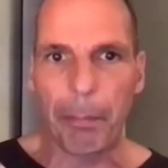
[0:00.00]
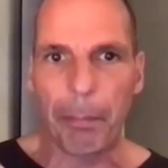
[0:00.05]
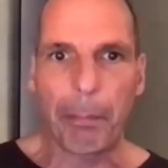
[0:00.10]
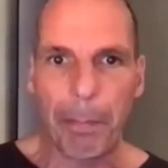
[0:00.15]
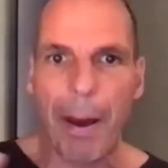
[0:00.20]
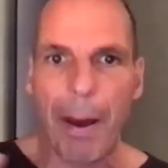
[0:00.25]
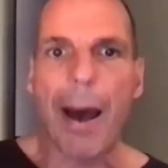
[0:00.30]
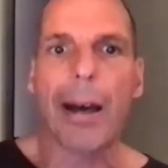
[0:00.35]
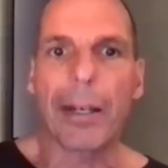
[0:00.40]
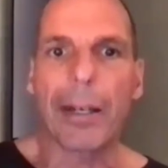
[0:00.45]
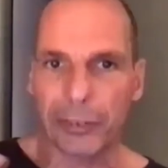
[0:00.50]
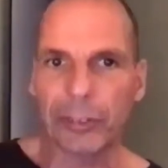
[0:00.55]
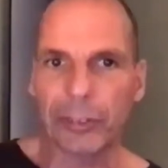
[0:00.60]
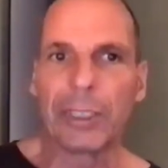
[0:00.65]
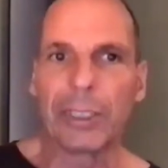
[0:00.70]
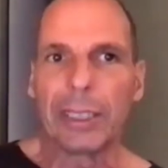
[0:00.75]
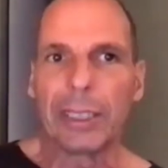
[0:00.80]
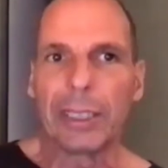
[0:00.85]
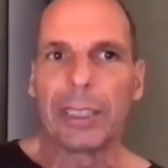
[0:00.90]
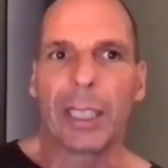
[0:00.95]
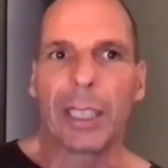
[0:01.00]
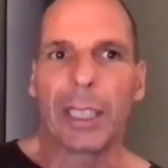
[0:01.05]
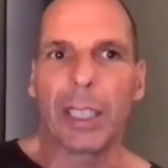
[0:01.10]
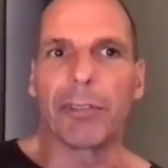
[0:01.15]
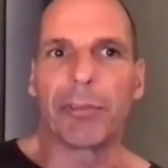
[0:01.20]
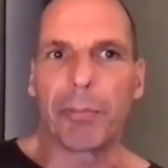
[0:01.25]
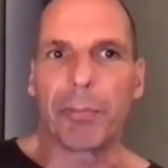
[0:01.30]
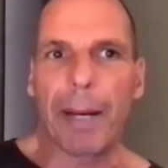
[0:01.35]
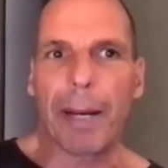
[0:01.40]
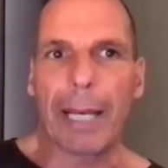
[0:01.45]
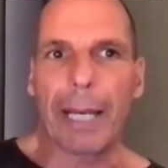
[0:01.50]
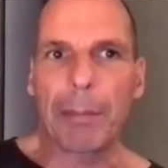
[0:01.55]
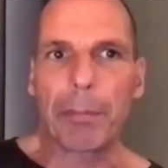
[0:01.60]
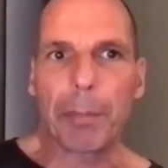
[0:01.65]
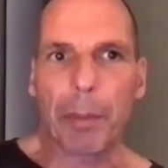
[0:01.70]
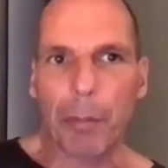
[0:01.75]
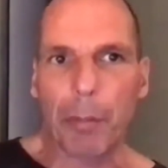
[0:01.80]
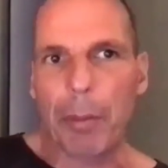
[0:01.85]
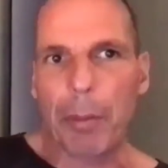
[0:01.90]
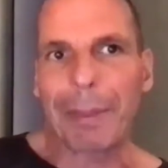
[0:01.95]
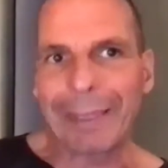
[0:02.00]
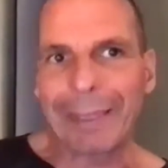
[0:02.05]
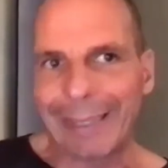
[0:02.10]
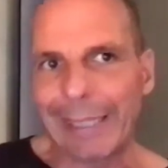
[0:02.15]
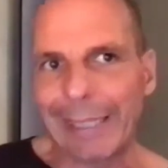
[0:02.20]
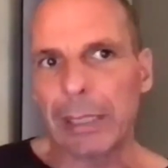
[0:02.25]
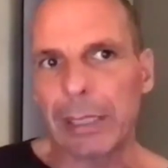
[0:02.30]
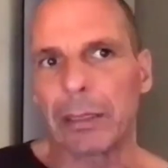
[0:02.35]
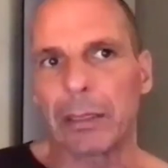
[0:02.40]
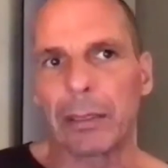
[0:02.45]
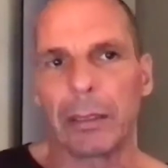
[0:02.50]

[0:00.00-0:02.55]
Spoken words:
part of my problematique,